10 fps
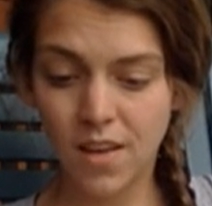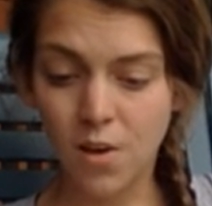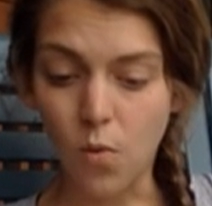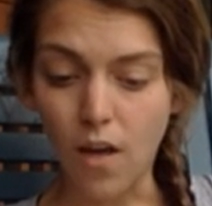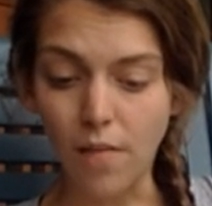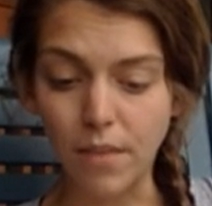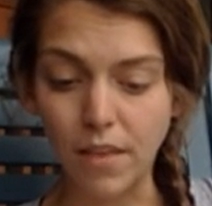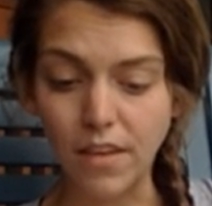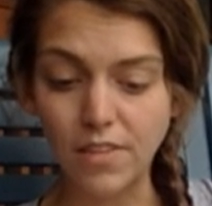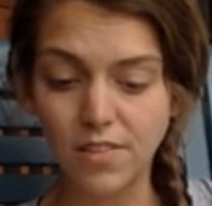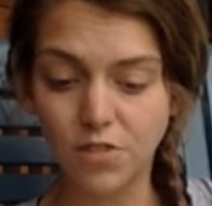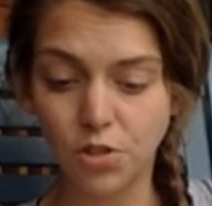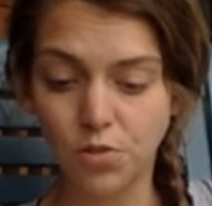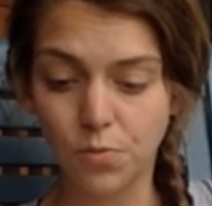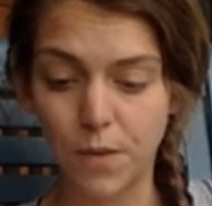While millions of
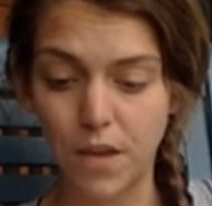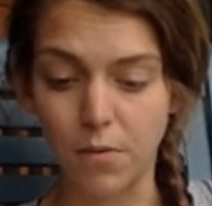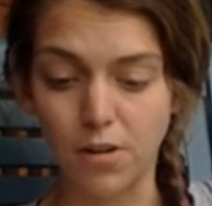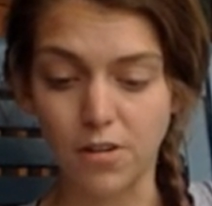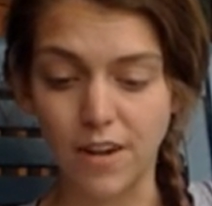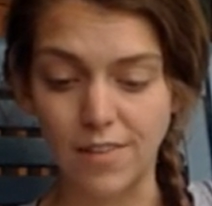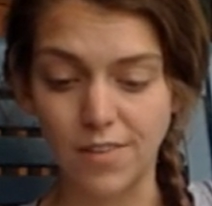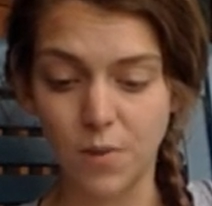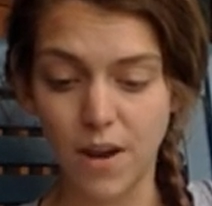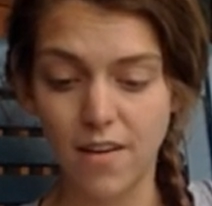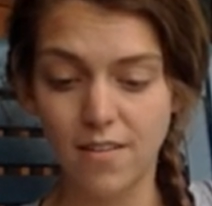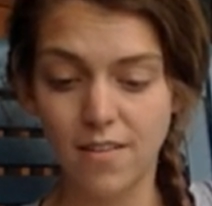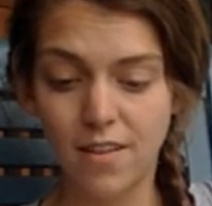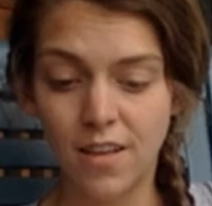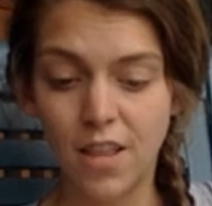Jews were being murdered elsewhere,
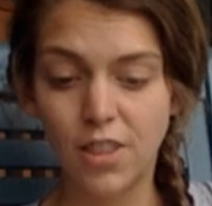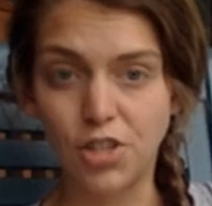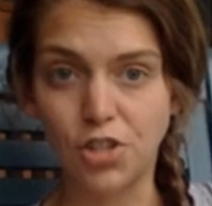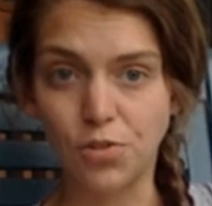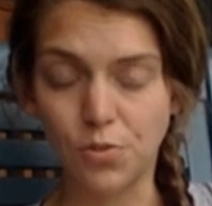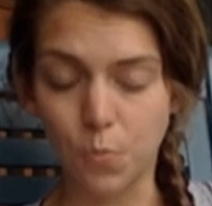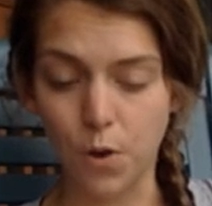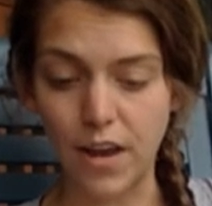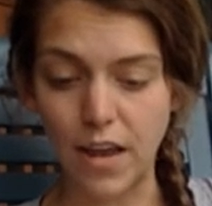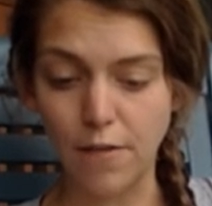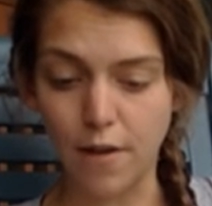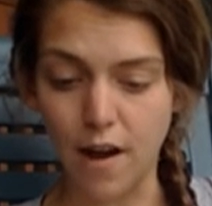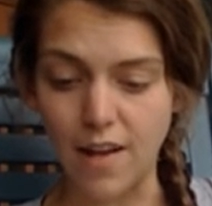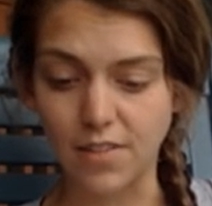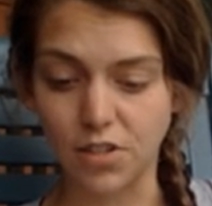the Jews working for
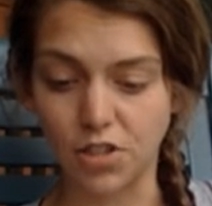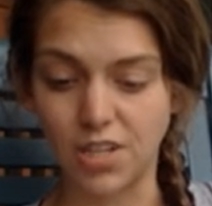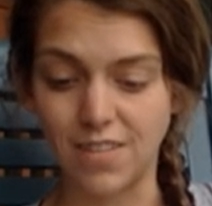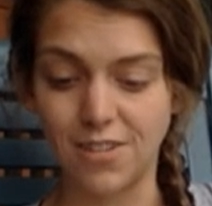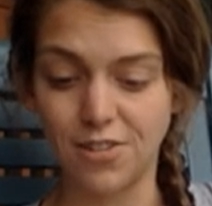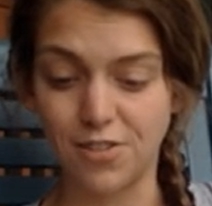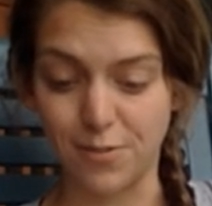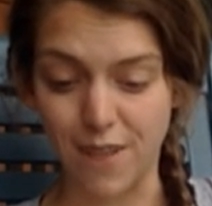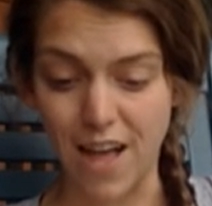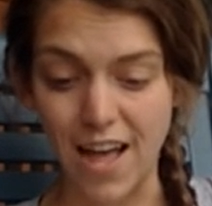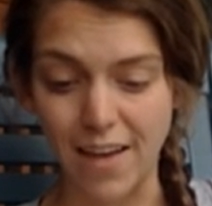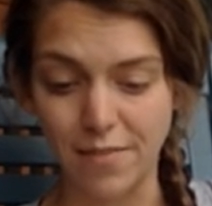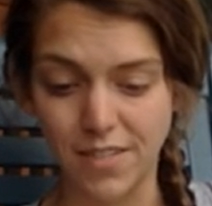Oskar Schindler survived.